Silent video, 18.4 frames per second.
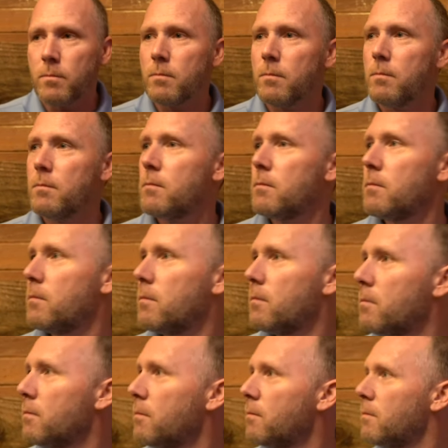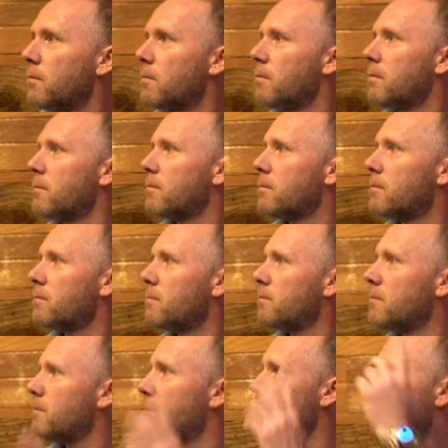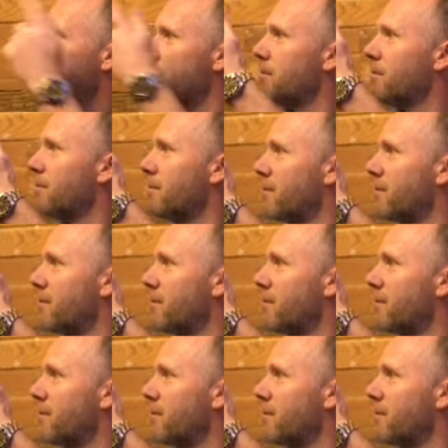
(no one is talking)